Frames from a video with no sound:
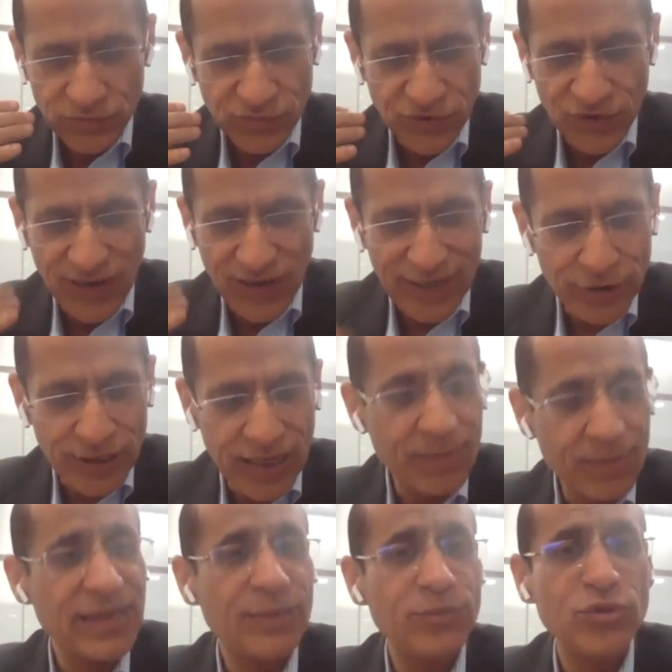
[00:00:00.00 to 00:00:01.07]
we would like to
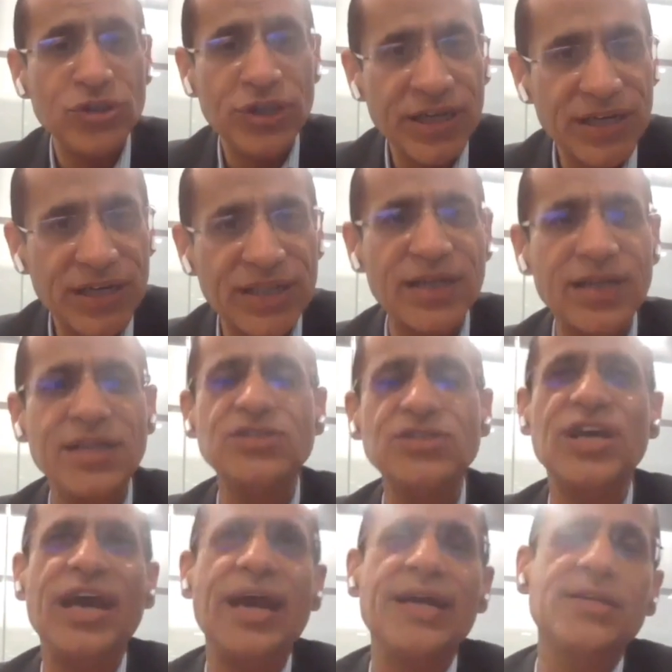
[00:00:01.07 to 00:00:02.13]
enable them to think in English
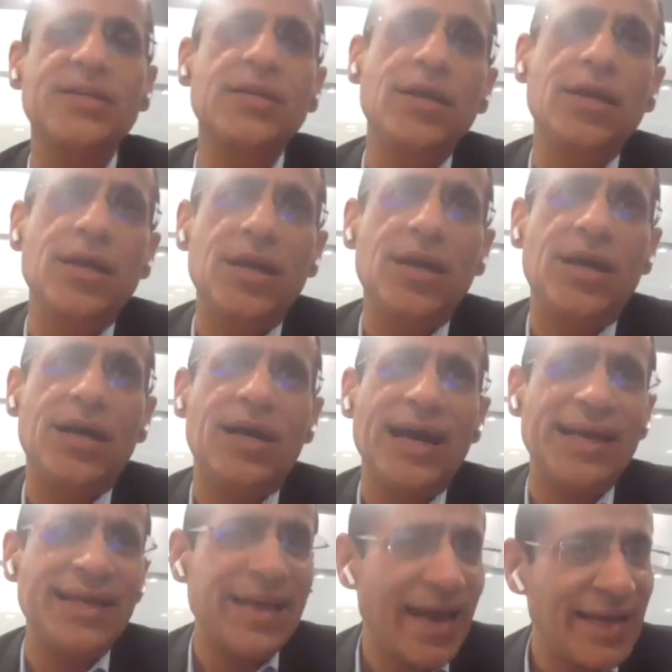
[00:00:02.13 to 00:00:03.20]
and
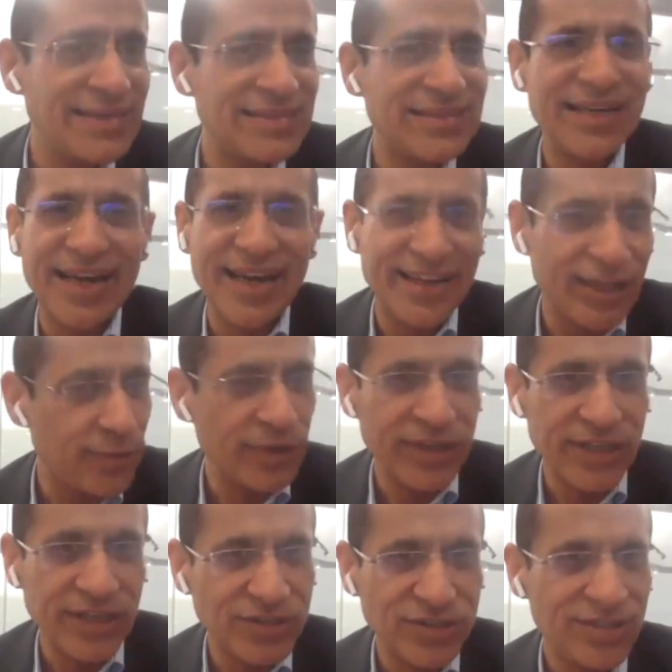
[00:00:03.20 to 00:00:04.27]
enhance their career
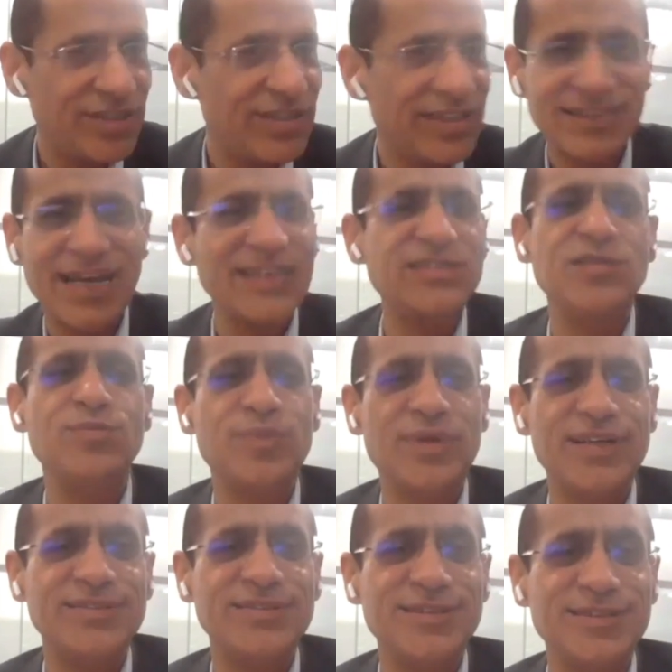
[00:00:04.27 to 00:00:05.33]
potential. It's as
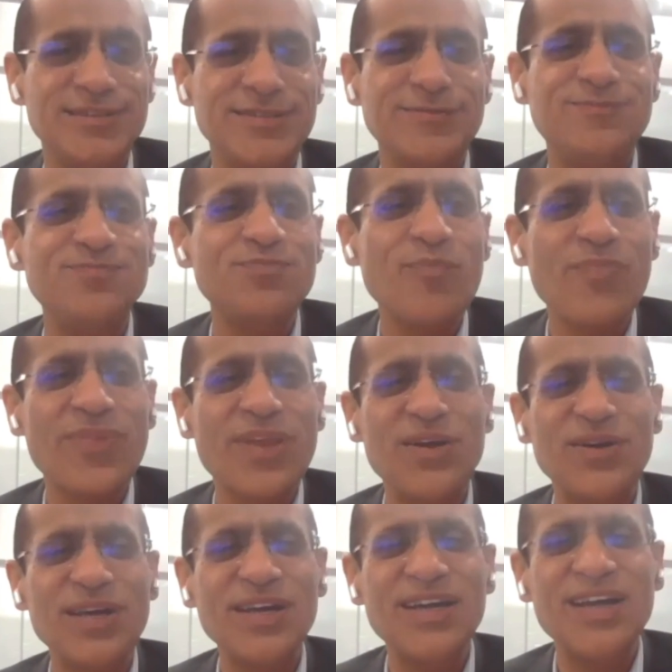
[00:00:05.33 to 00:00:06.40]
simple as this.
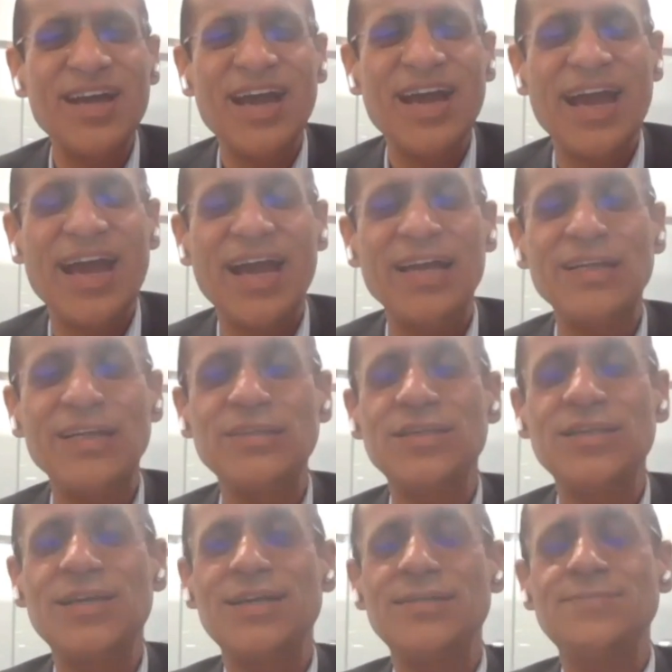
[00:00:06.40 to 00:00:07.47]
Okay, and